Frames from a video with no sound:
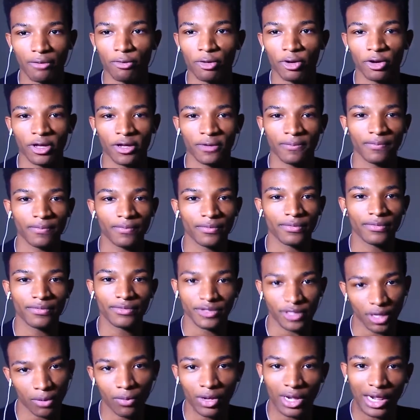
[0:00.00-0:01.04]
not working.
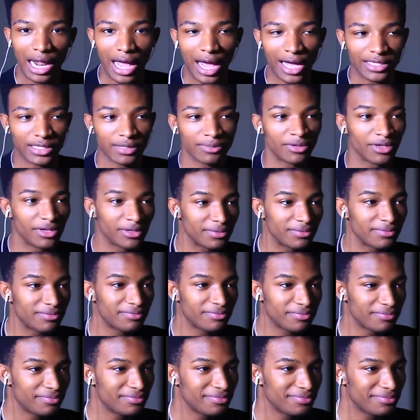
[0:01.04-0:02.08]
Someone lied to me,
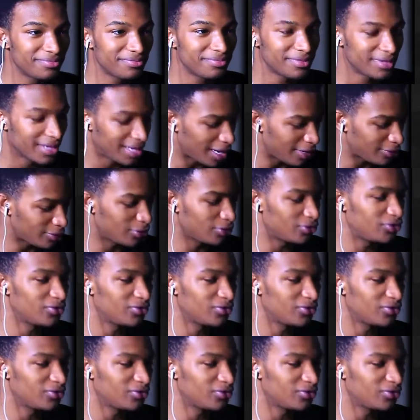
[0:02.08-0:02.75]
and I